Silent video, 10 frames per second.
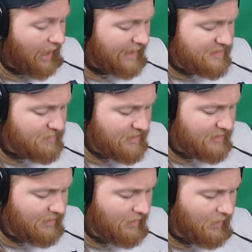I spent
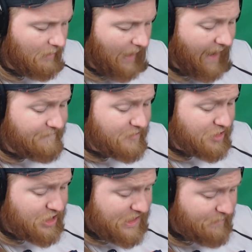after
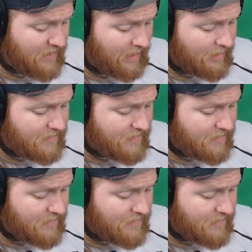shipping